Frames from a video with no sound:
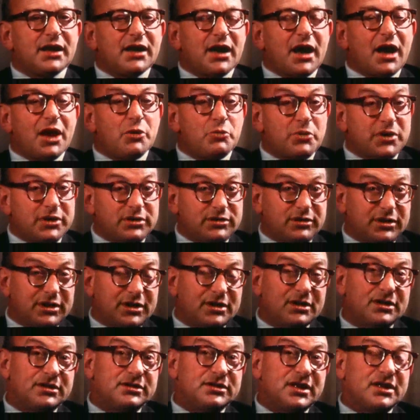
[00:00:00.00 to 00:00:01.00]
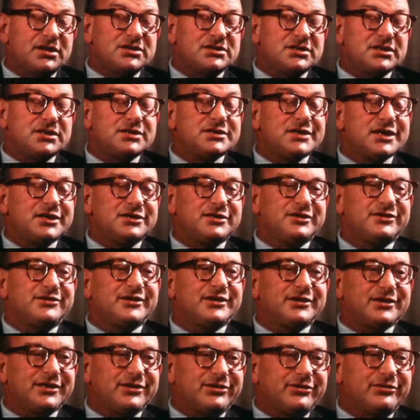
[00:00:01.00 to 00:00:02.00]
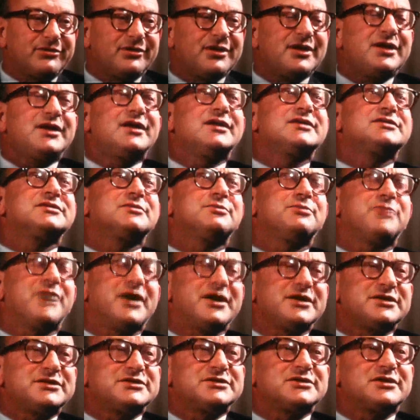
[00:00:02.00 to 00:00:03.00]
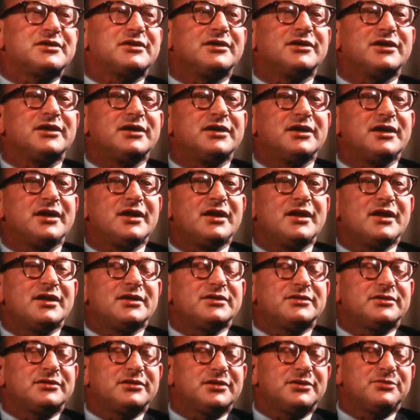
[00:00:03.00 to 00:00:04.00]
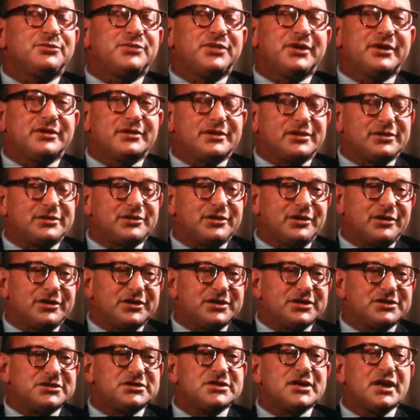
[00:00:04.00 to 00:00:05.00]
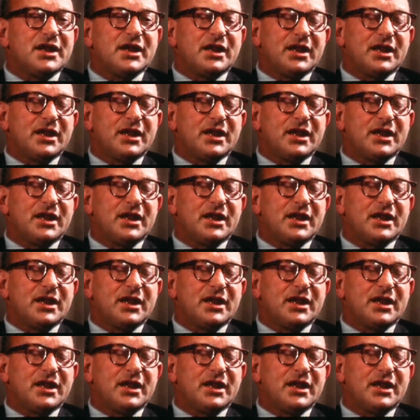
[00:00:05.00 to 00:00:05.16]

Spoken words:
I went to England actually in 1933 as a Beit scholar to the Imperial College,